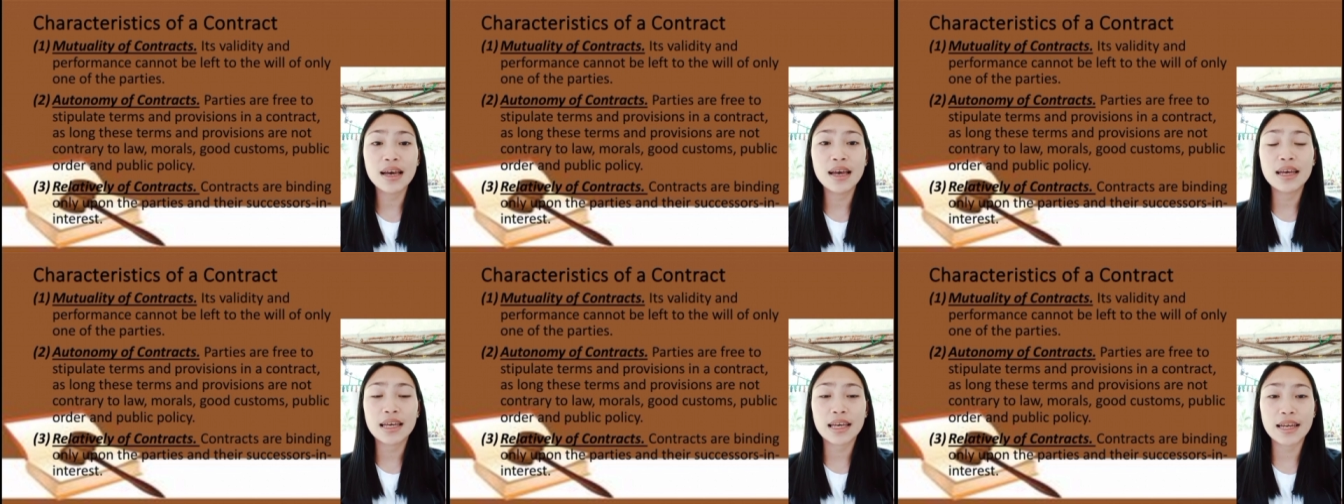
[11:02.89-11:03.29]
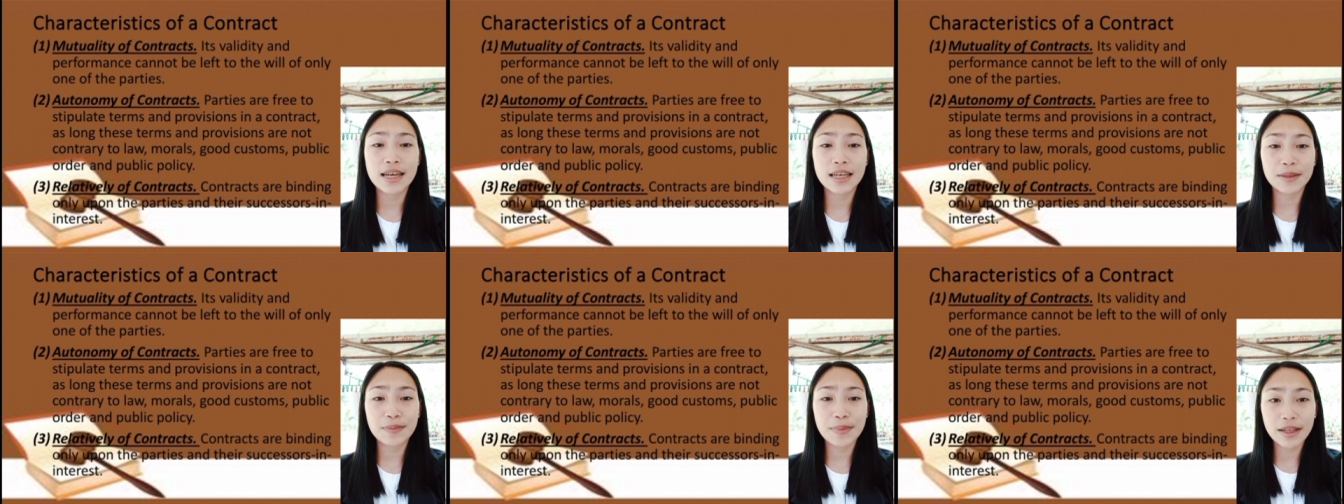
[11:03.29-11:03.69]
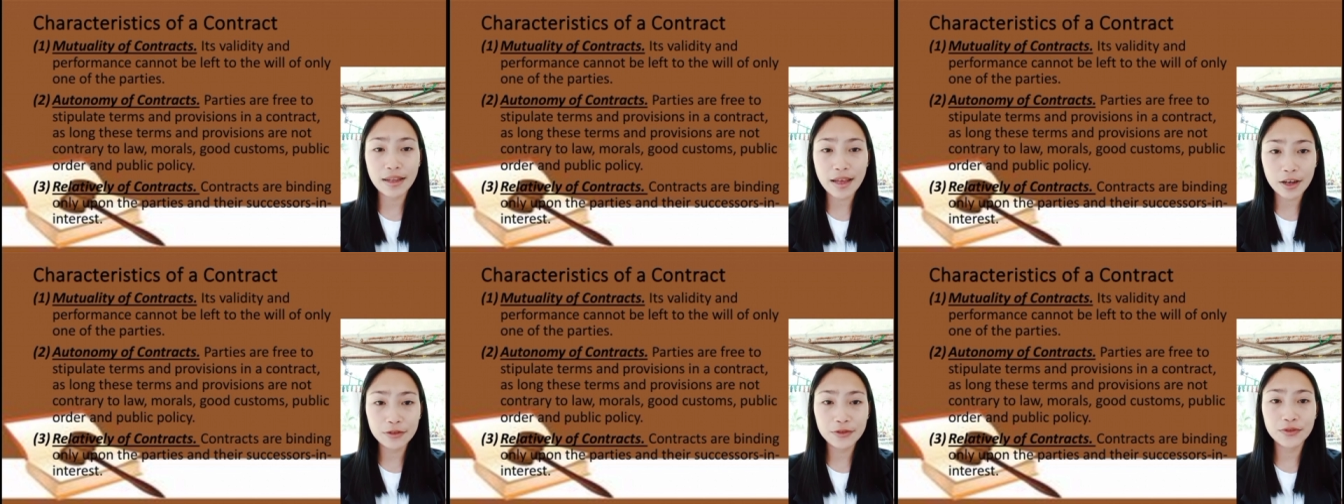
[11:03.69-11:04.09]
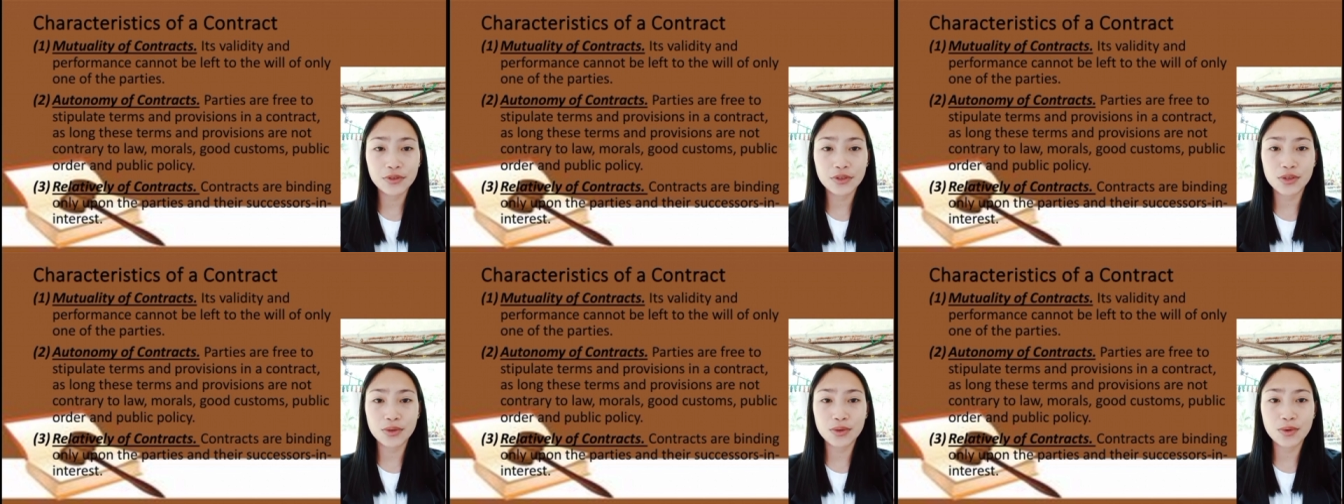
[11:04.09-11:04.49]
cannot be left
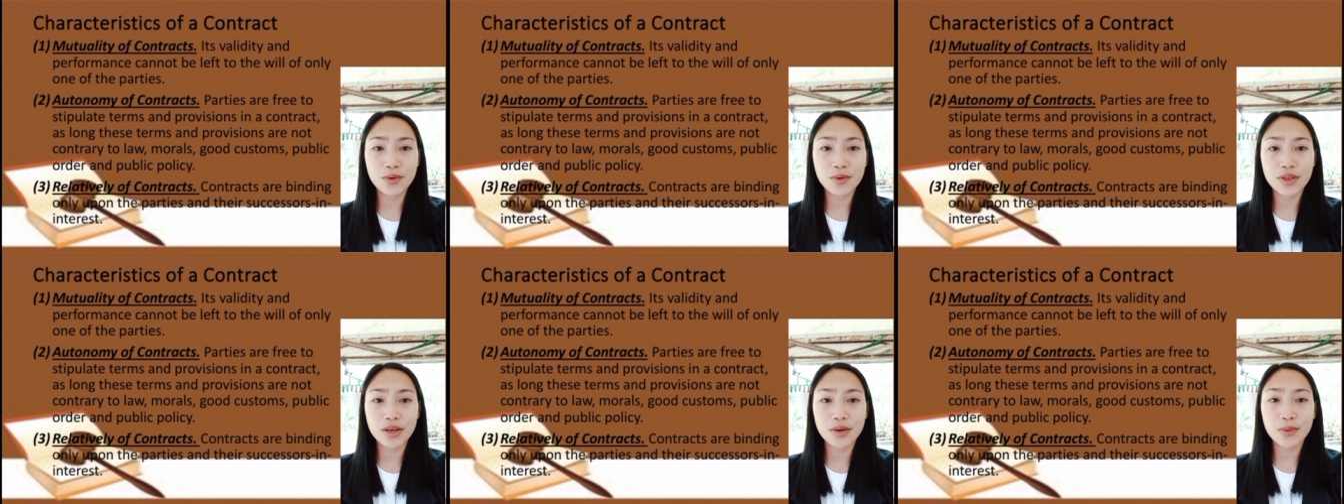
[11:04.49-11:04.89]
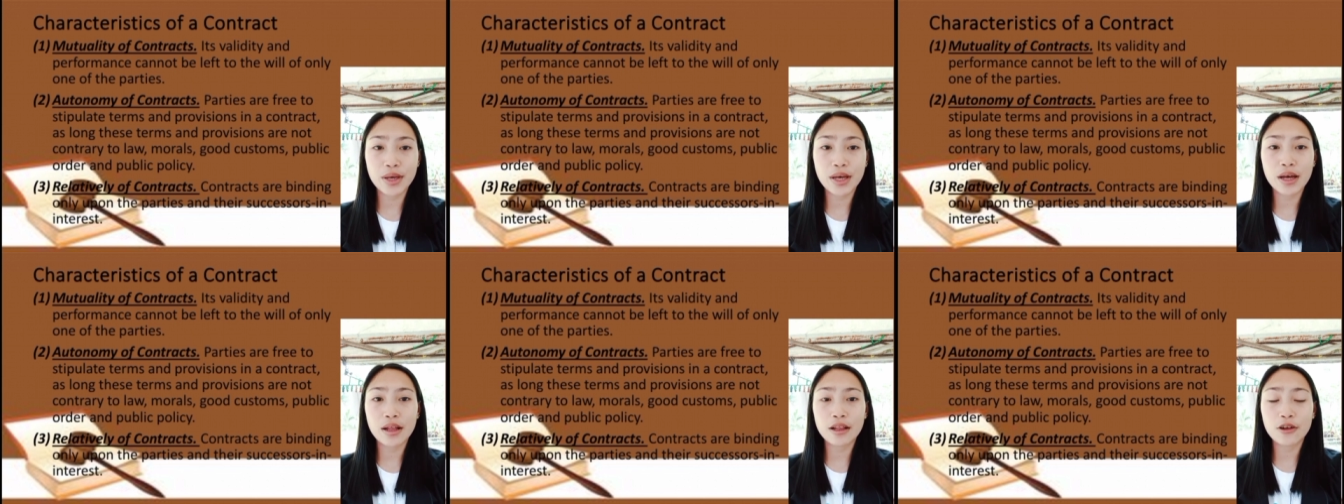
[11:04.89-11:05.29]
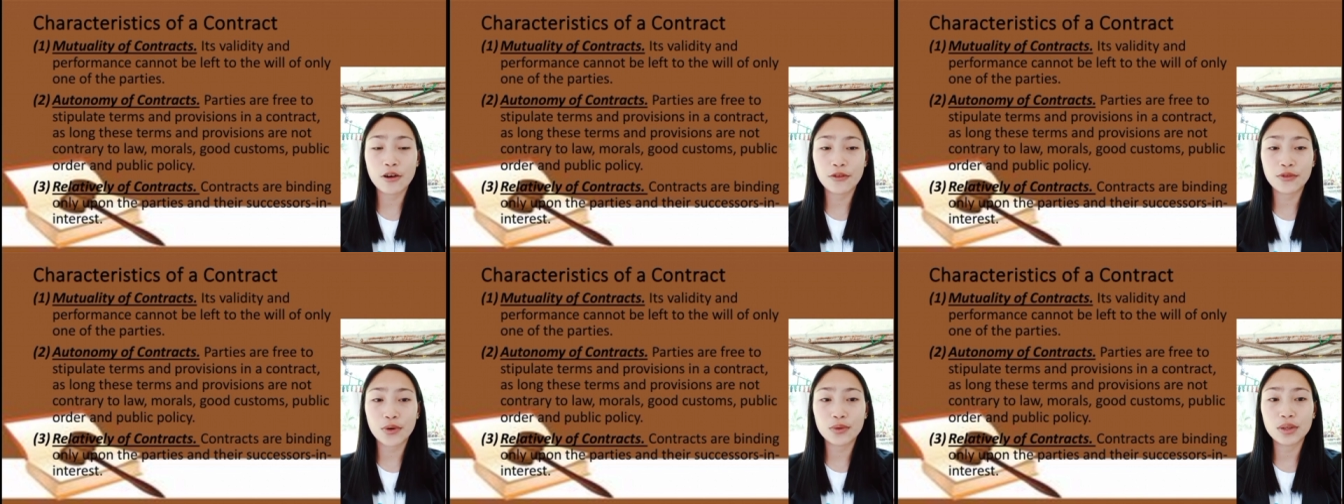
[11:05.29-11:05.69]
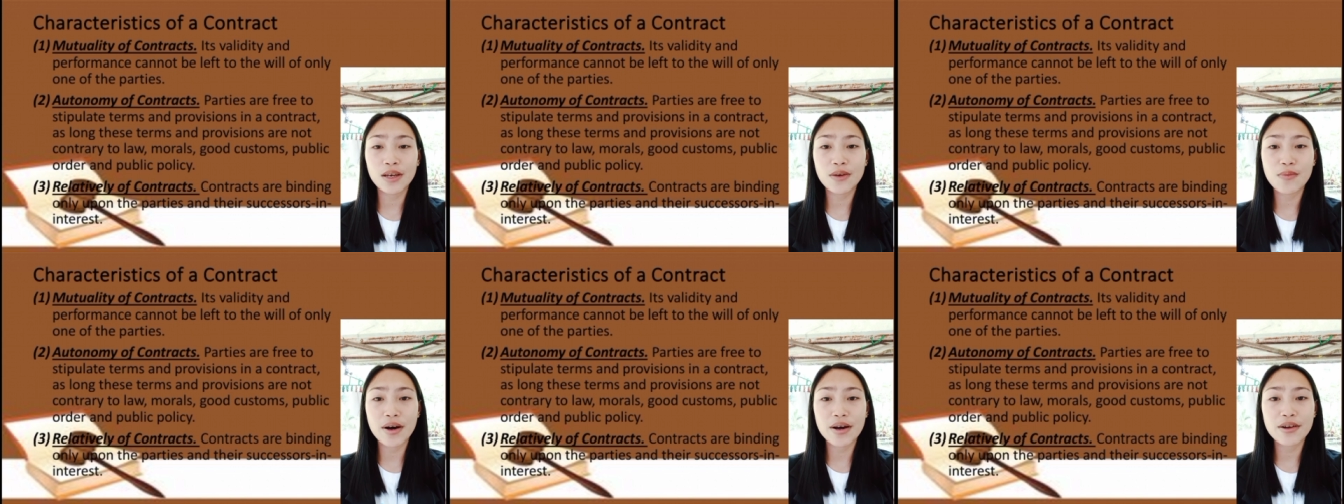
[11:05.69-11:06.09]
to the will of only
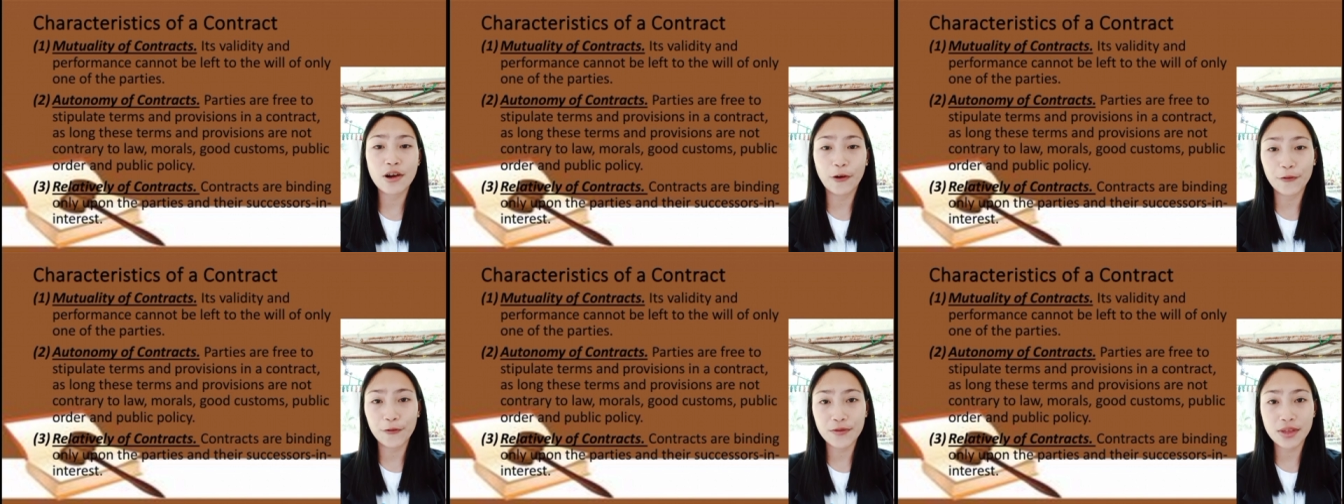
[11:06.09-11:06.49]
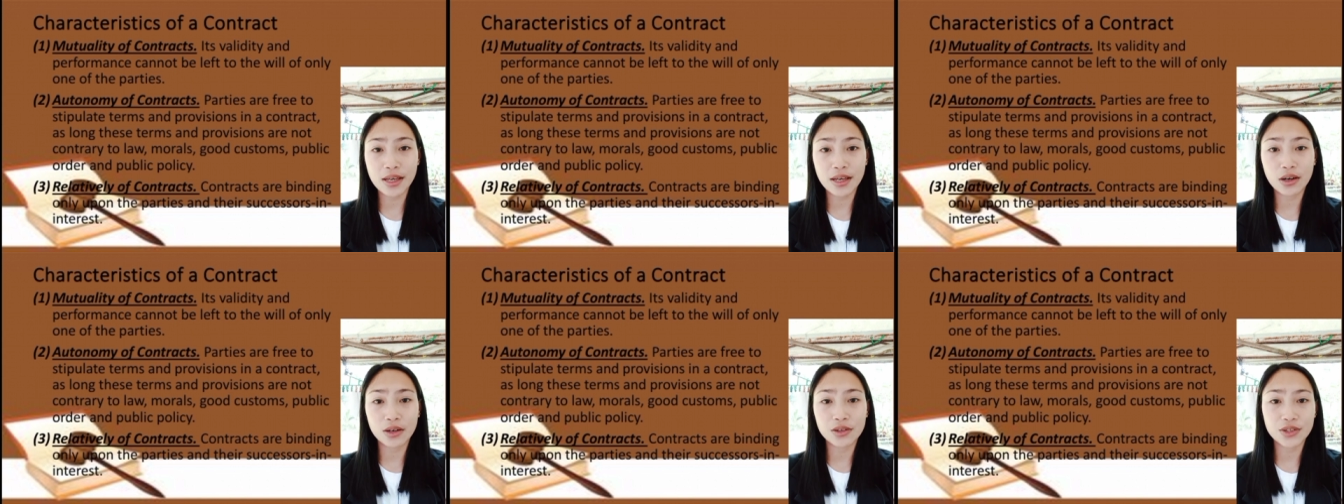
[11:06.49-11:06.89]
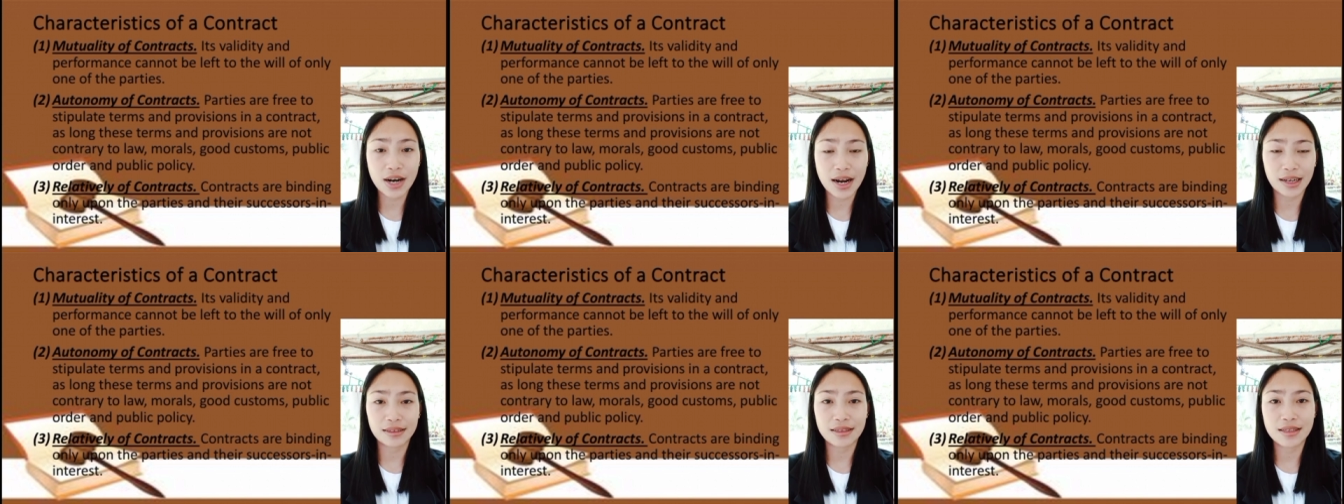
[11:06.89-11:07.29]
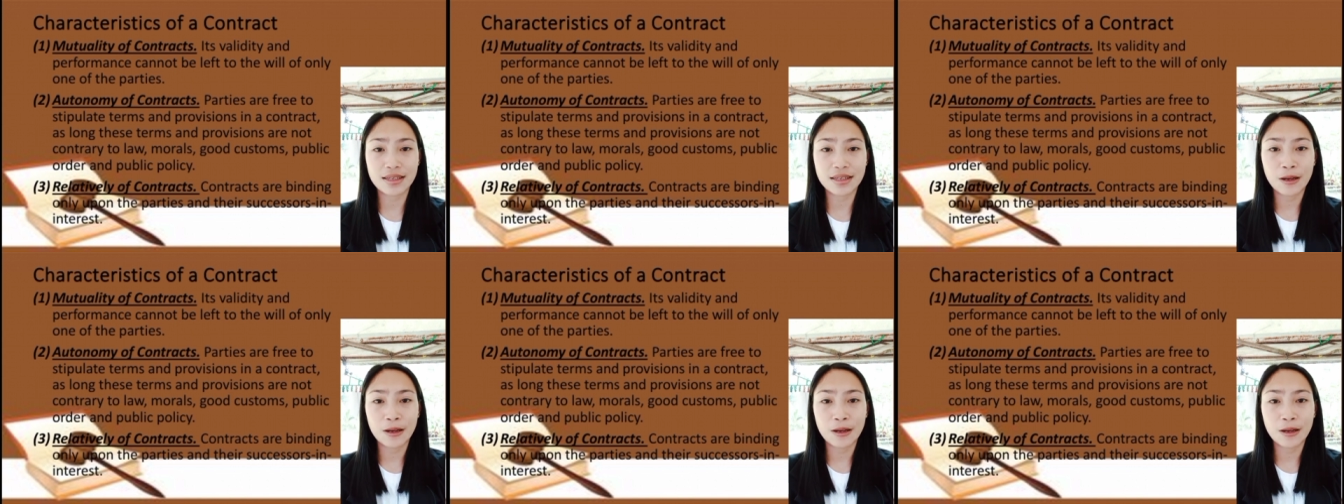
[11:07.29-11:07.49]
one of the contracts.